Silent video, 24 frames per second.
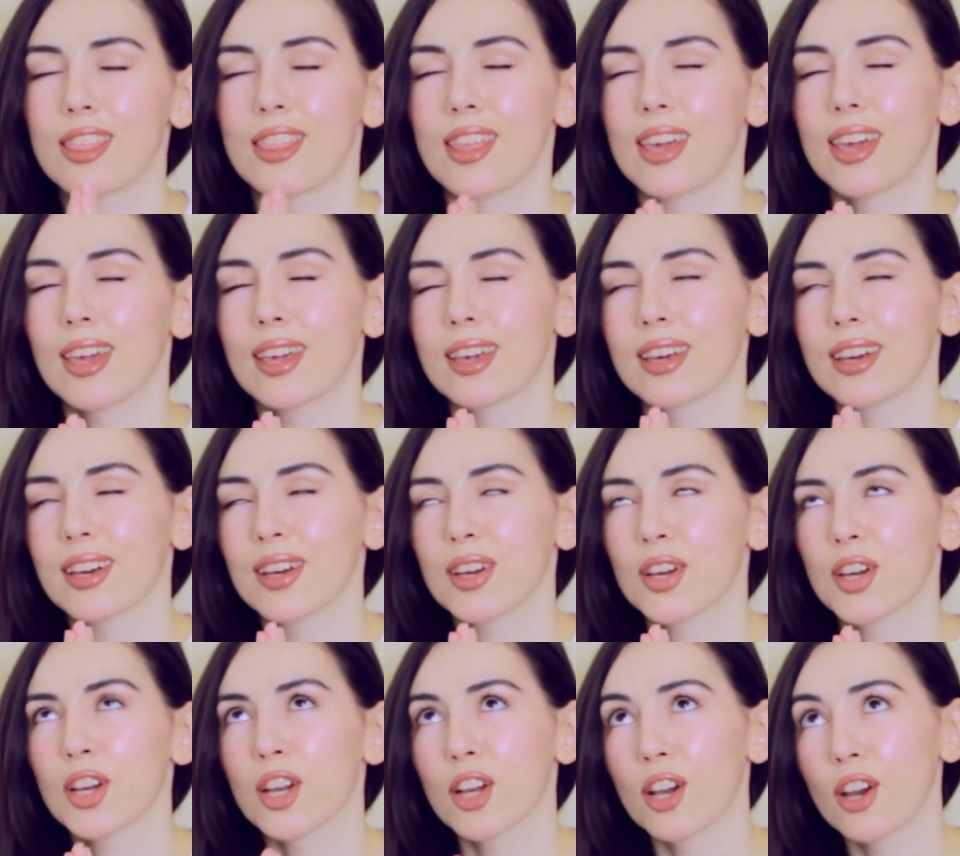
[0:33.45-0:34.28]

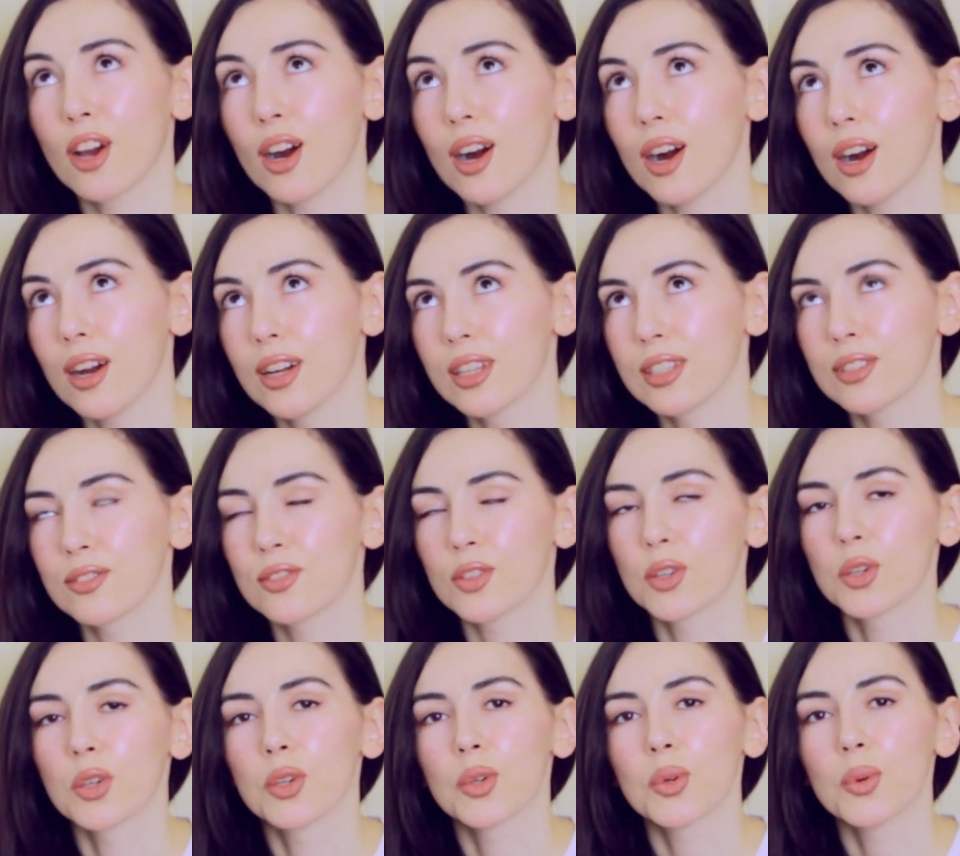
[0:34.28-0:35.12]
thank God
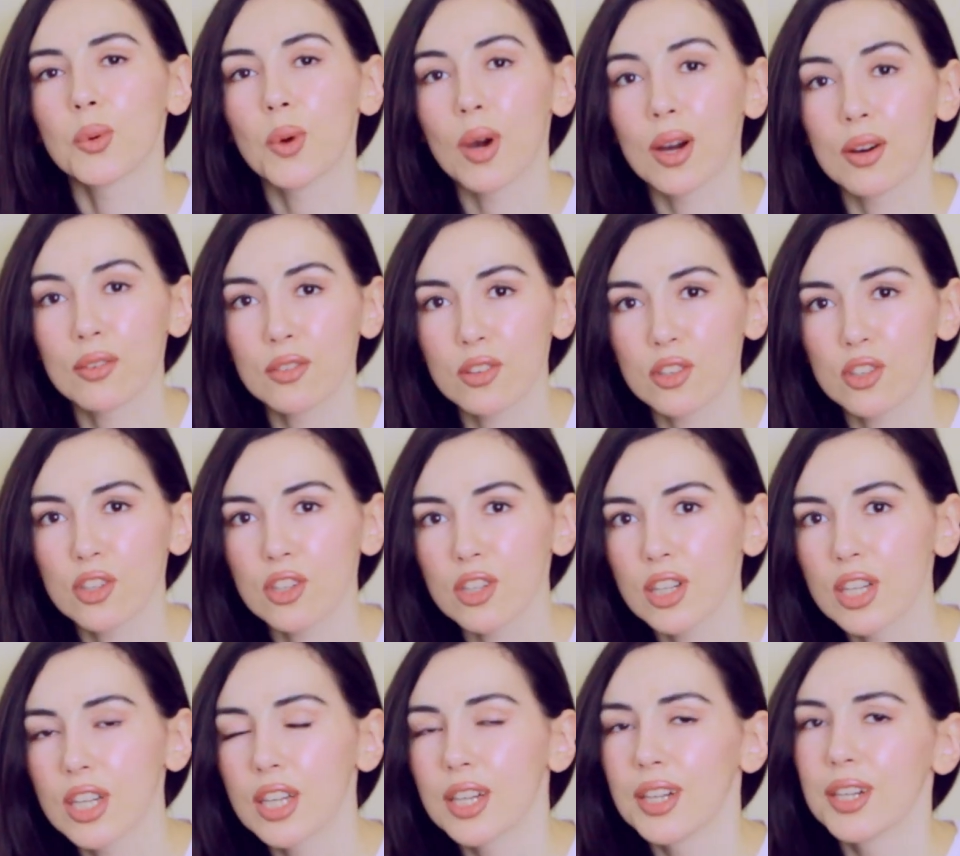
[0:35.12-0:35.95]
for
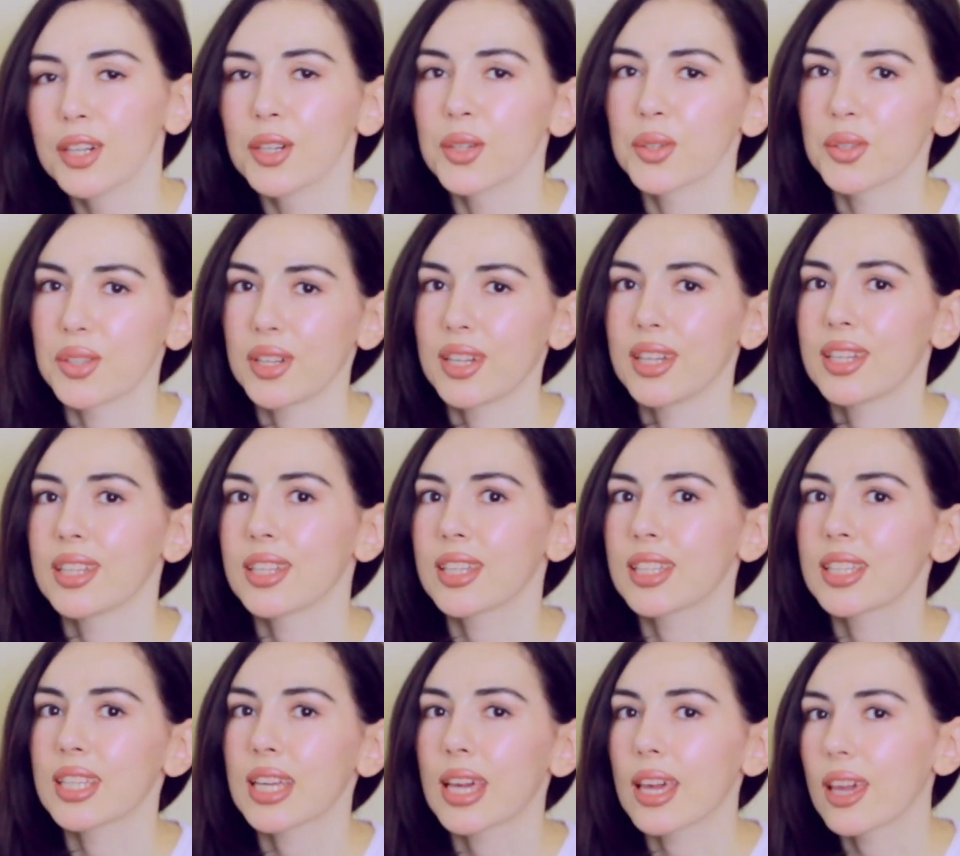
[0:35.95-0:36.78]
whoever
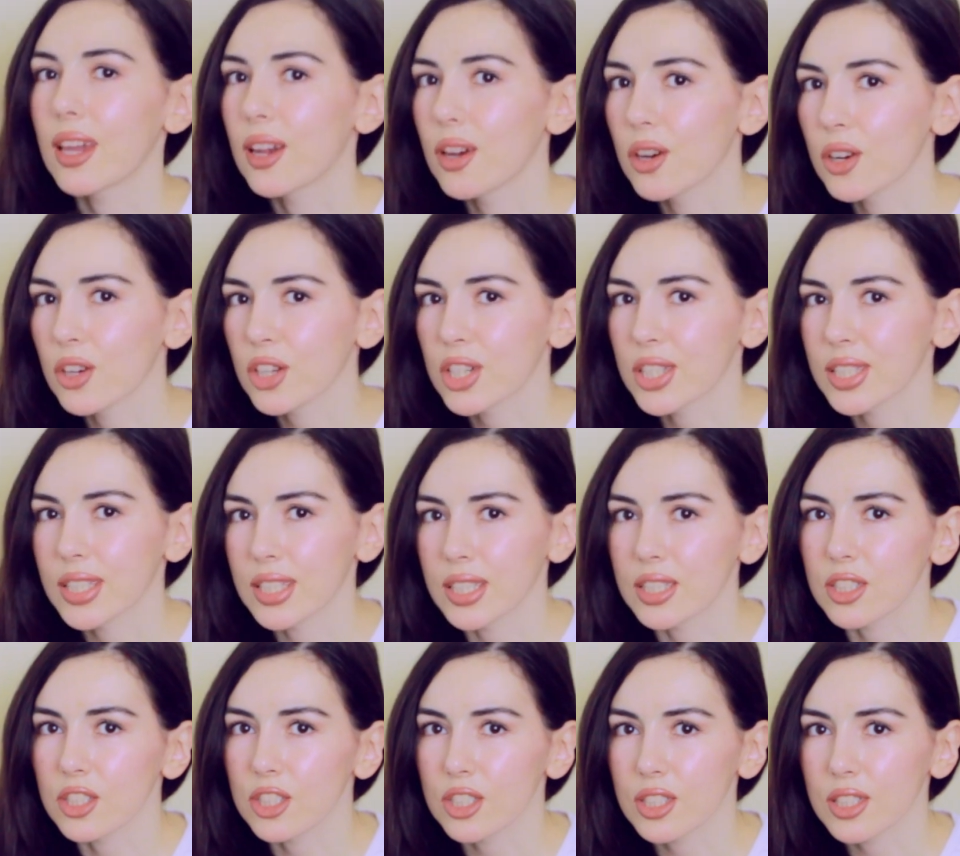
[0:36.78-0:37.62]
created air
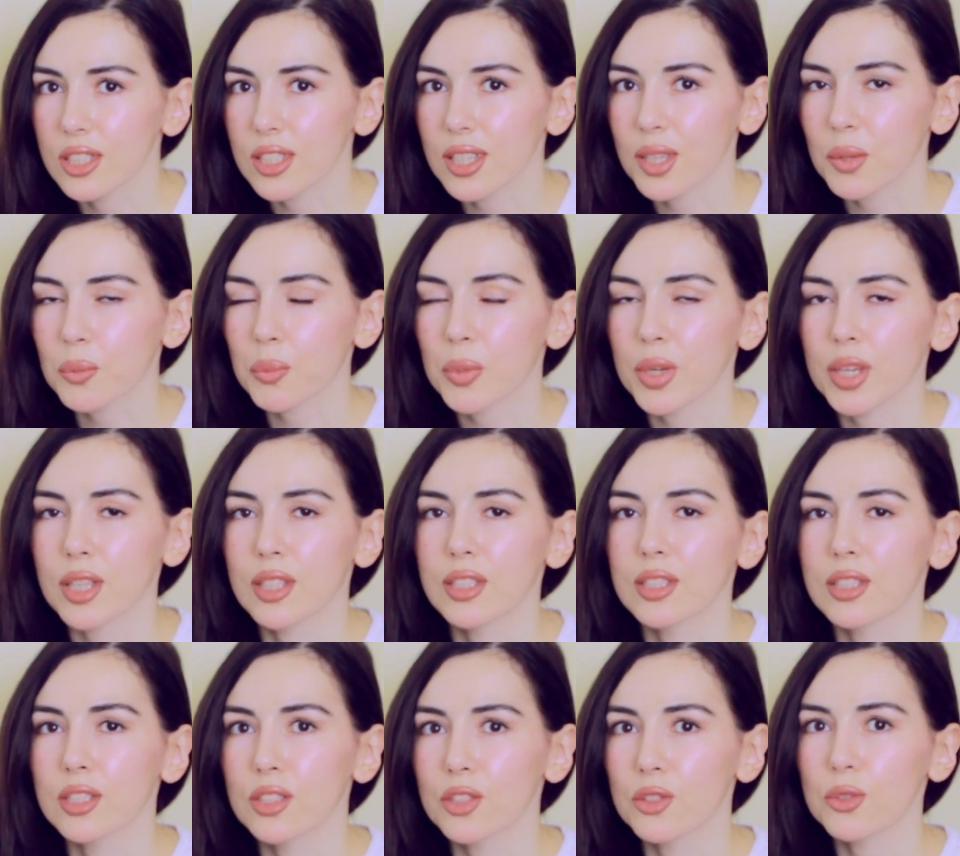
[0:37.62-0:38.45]
conditioning,
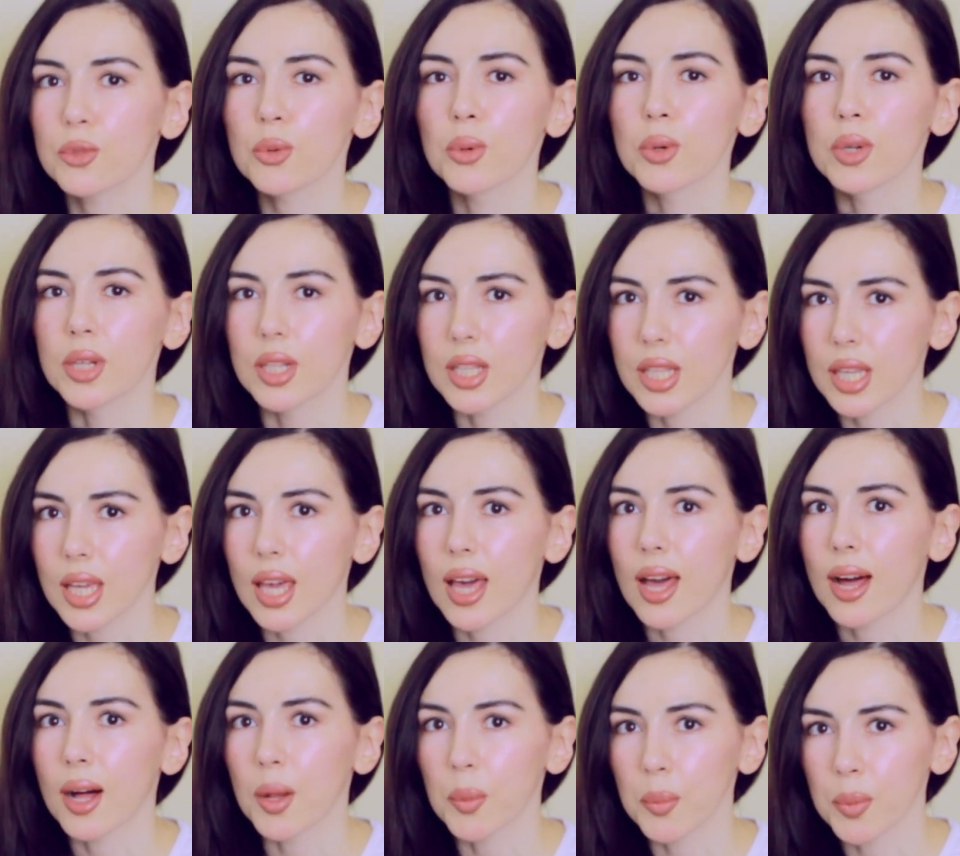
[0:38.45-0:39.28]
because it's really
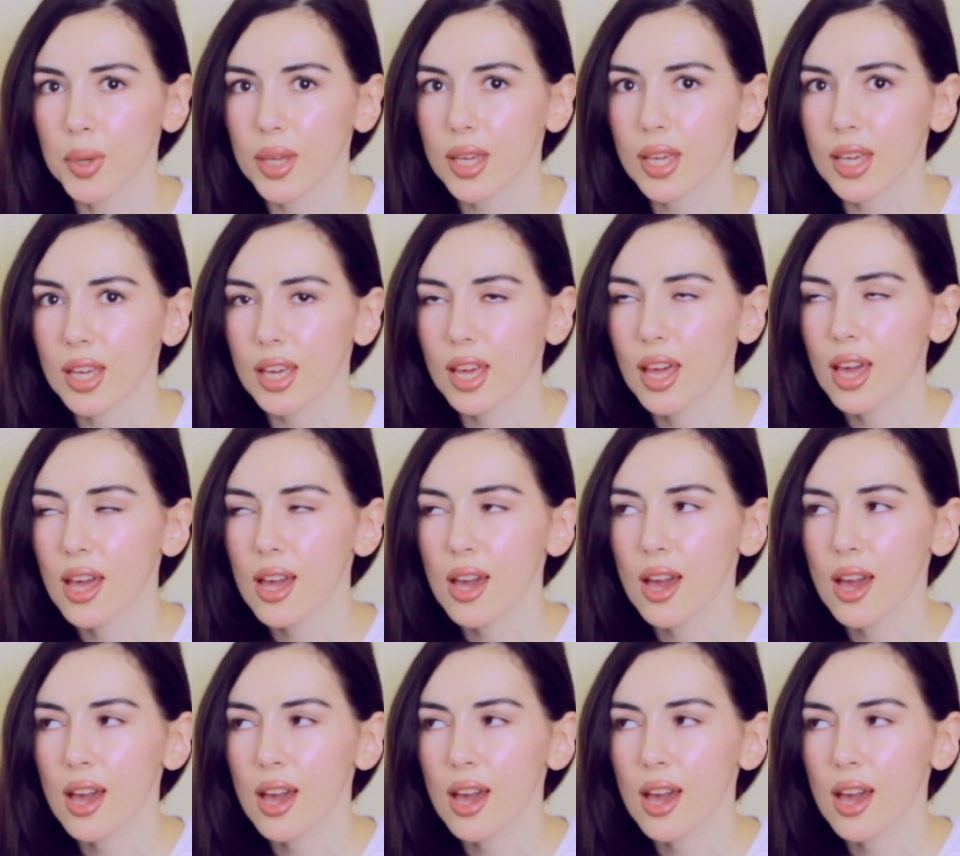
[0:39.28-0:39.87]
helping.